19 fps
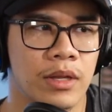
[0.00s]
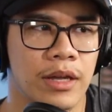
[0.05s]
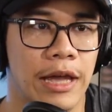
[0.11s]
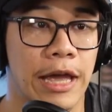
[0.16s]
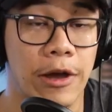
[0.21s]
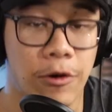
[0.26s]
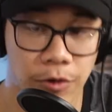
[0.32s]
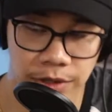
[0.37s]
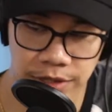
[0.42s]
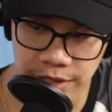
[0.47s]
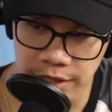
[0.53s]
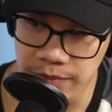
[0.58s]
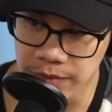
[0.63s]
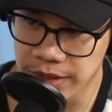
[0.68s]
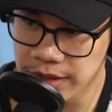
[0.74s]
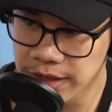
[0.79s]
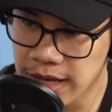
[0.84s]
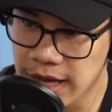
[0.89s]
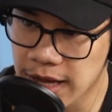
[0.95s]
It was
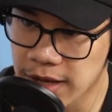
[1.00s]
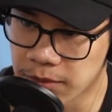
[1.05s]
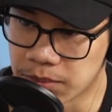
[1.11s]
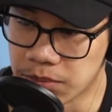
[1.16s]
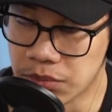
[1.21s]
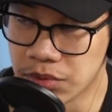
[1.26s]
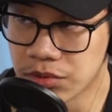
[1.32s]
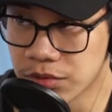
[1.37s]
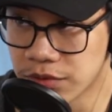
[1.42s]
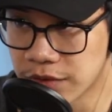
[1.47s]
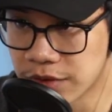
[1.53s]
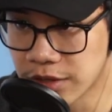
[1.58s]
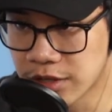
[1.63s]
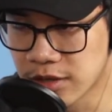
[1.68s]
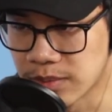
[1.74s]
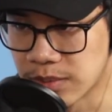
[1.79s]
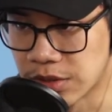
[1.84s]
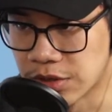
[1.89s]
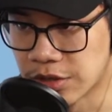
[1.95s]
something that moved the
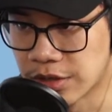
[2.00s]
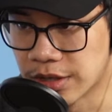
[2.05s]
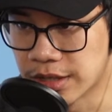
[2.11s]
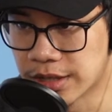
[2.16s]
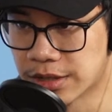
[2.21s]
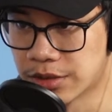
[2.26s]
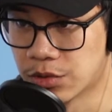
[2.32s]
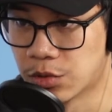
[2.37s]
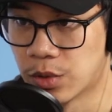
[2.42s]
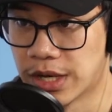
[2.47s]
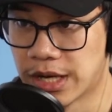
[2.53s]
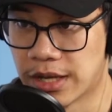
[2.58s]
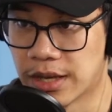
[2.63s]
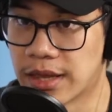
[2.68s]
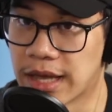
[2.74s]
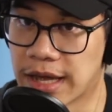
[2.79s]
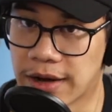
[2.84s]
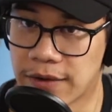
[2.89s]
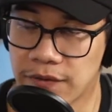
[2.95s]
community in a way
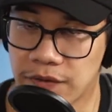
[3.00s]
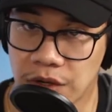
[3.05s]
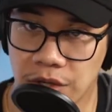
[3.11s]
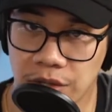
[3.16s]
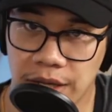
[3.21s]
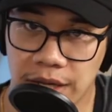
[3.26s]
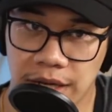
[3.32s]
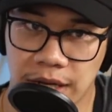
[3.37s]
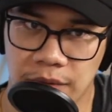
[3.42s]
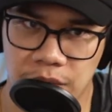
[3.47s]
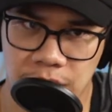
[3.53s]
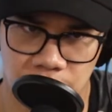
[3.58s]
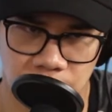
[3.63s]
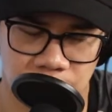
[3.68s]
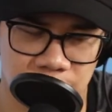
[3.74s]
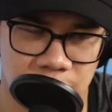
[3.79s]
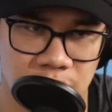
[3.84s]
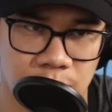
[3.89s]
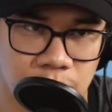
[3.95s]
that I felt like I've
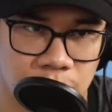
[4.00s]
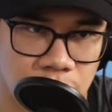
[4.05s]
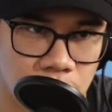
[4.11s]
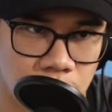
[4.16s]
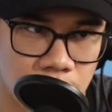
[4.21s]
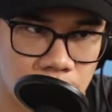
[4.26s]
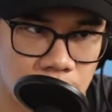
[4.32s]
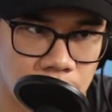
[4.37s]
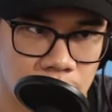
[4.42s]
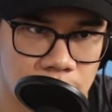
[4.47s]
never seen before.